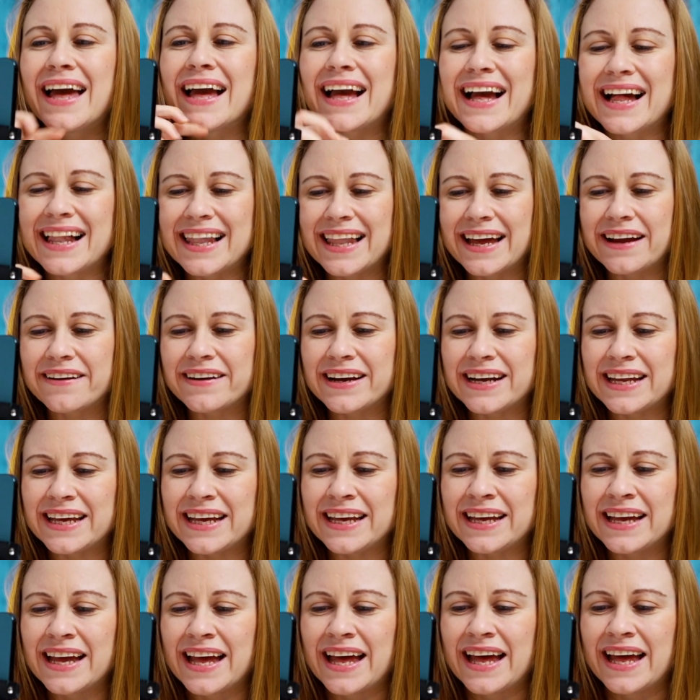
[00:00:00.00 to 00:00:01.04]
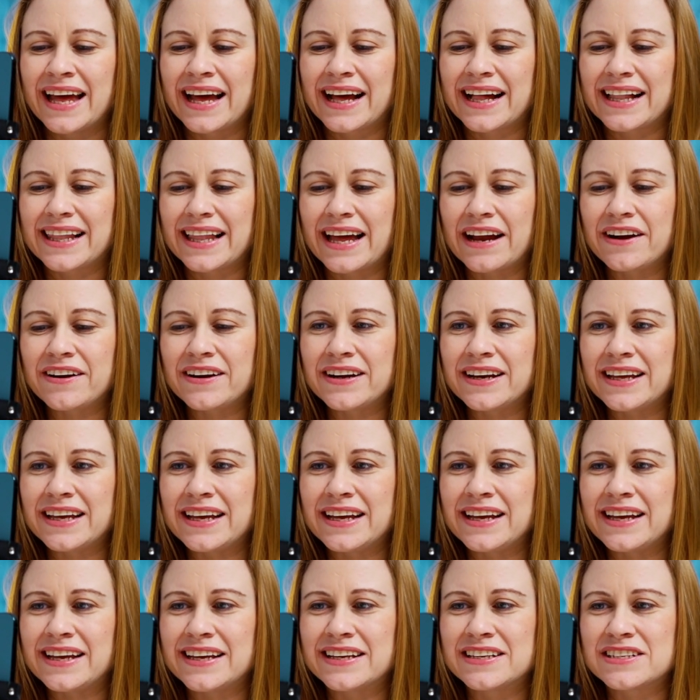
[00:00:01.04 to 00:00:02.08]
Clarity,
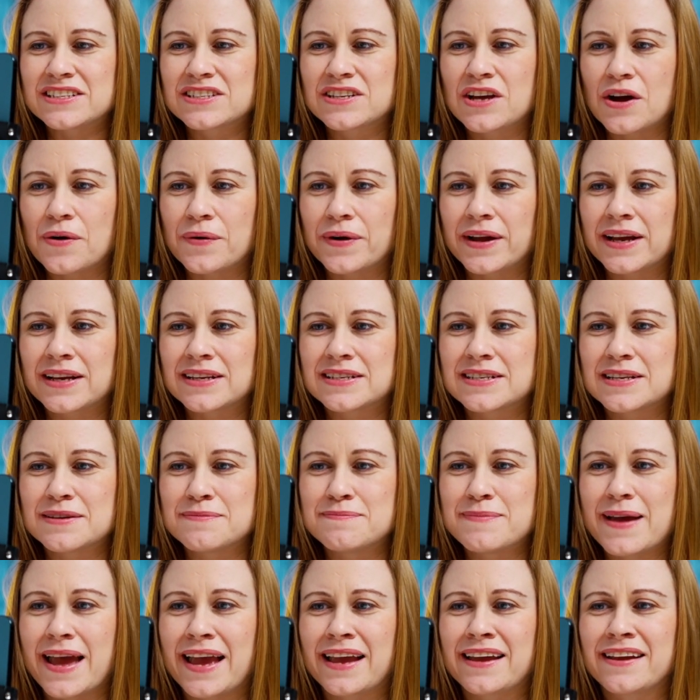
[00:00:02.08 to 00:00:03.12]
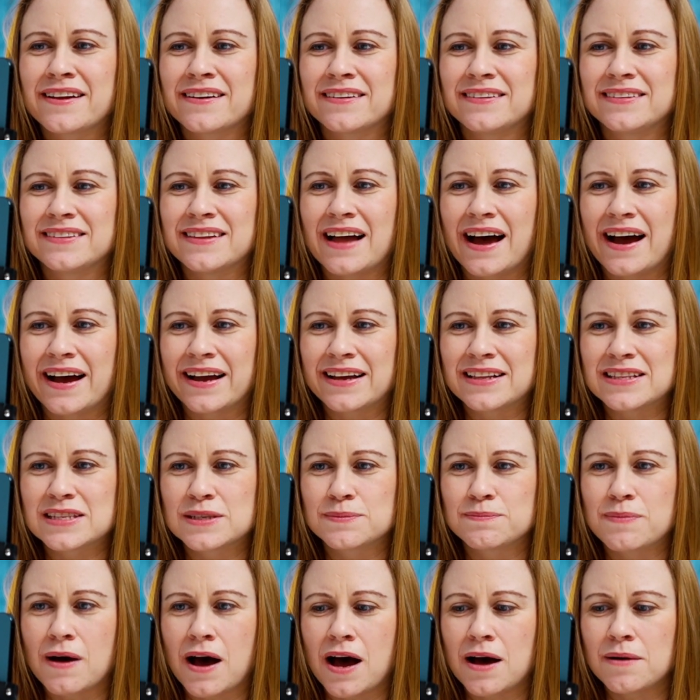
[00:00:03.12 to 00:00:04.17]
Clarity is going to make your lines
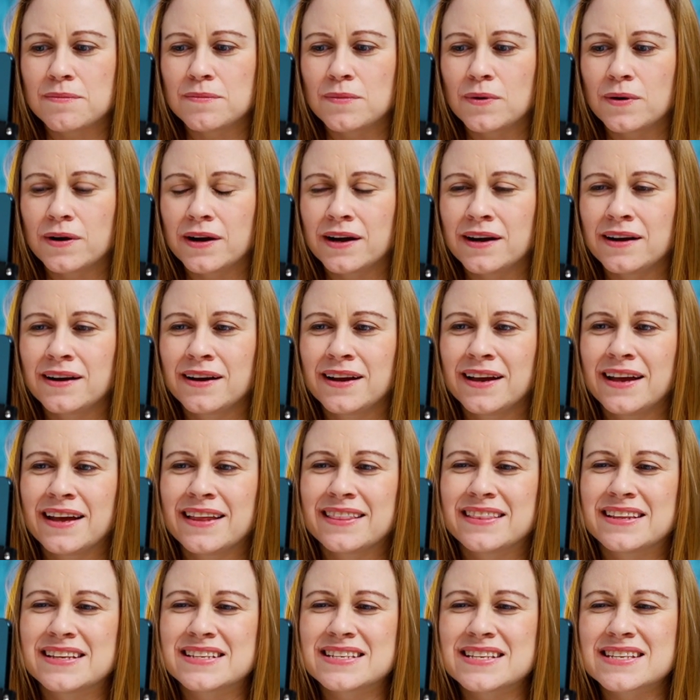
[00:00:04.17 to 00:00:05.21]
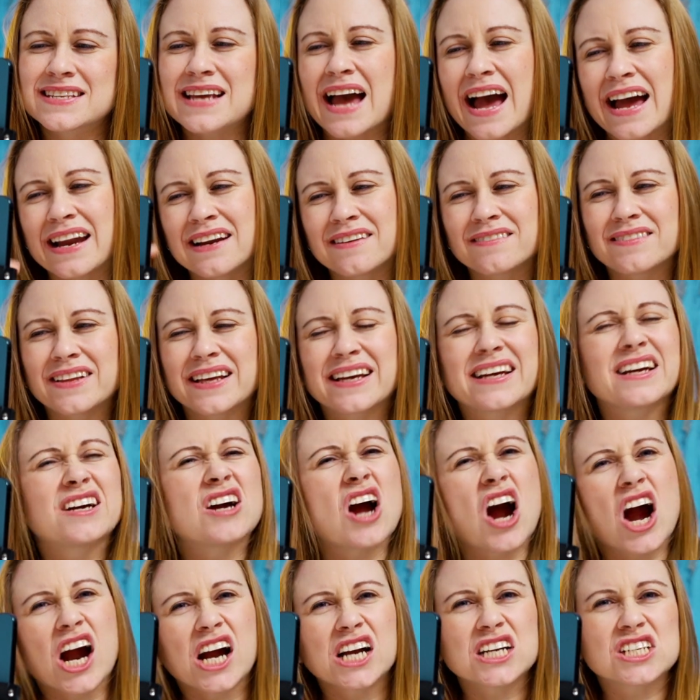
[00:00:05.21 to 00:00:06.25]
pop more. This is kind of like a
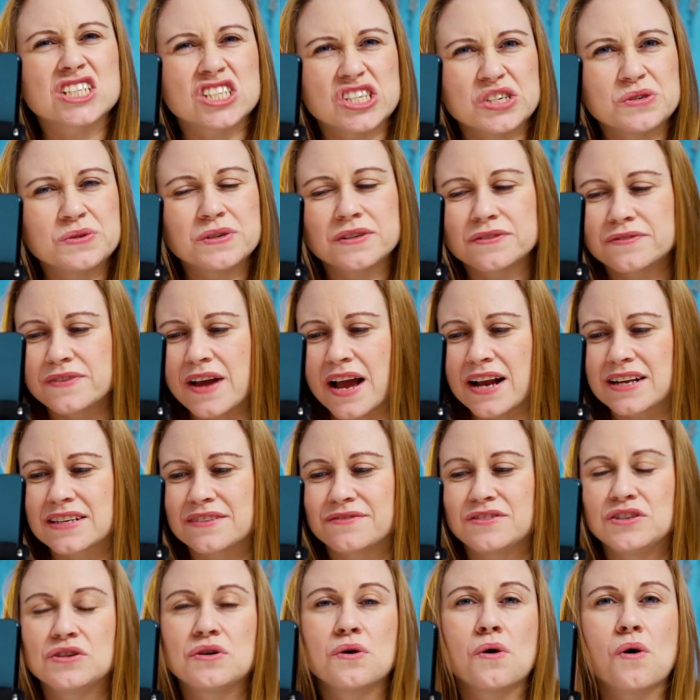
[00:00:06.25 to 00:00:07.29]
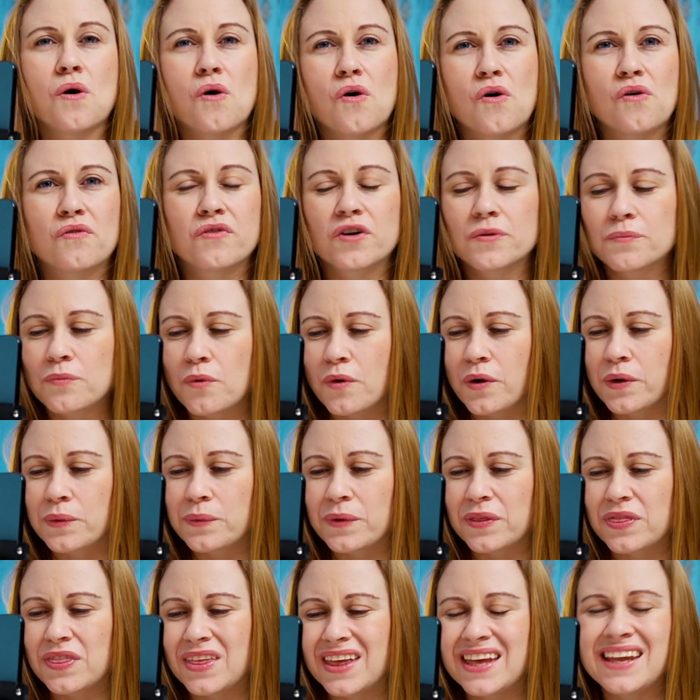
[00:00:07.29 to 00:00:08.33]
cartoon effect if you go overboard
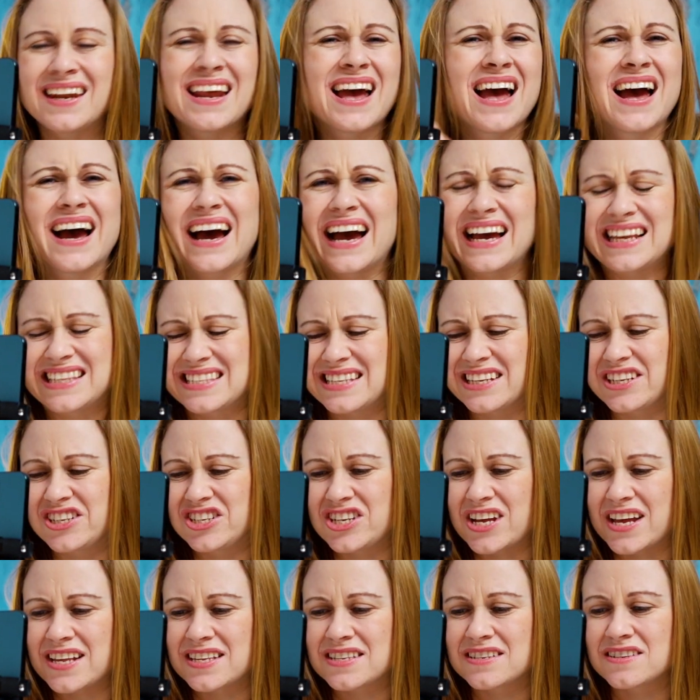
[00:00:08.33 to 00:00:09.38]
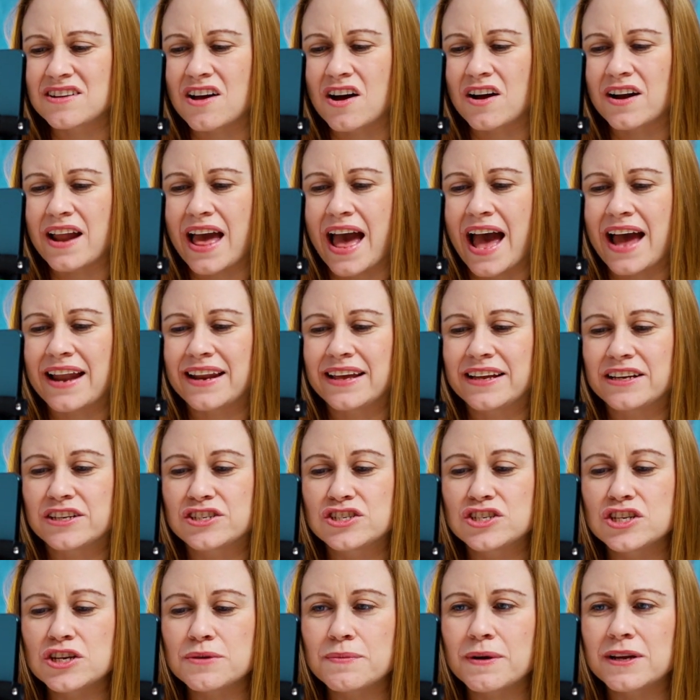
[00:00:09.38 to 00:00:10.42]
with it. I suggest not adding
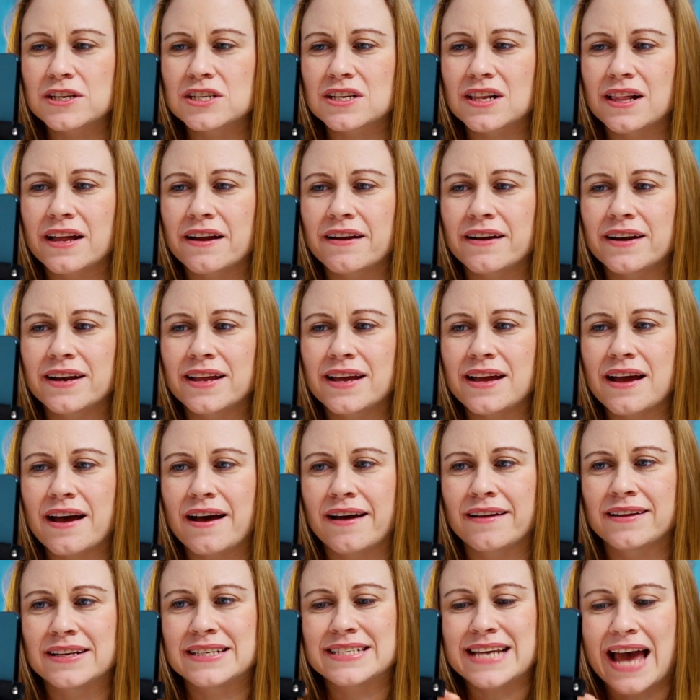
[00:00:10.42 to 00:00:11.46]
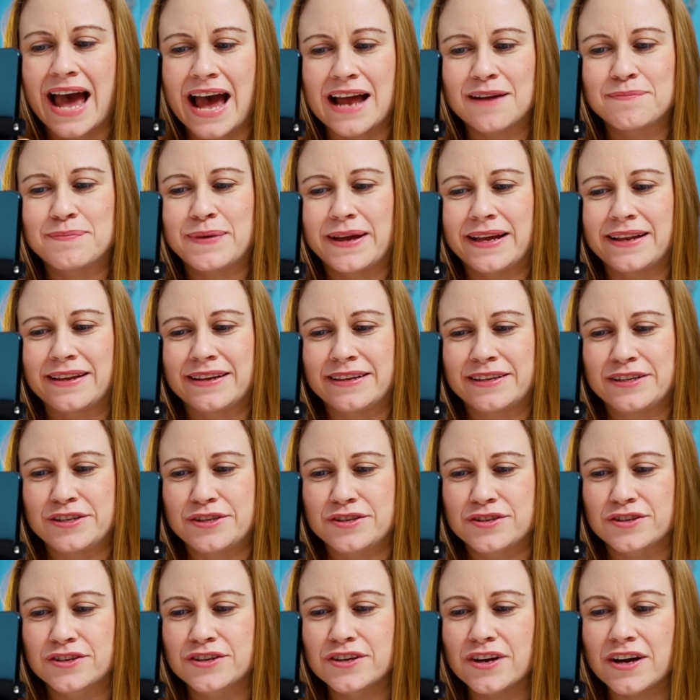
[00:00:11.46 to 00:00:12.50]
too much clarity, a tad bit
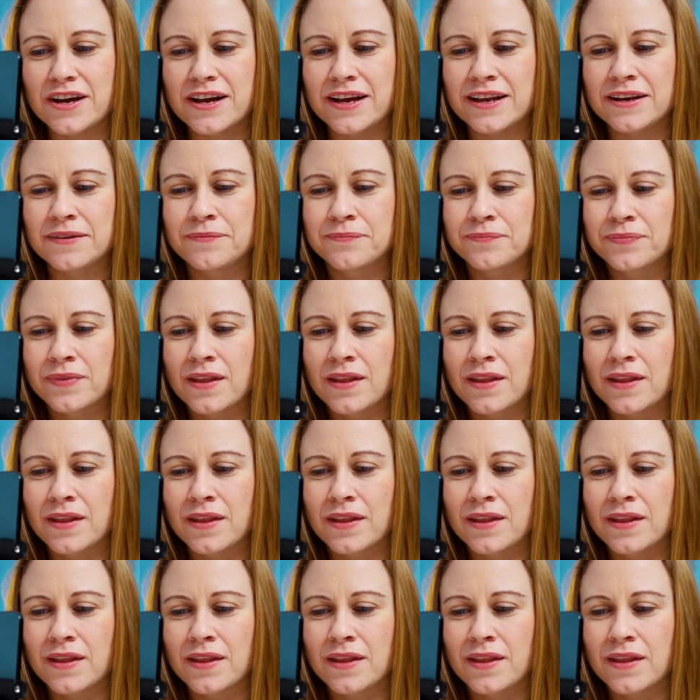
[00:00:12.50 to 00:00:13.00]
is good.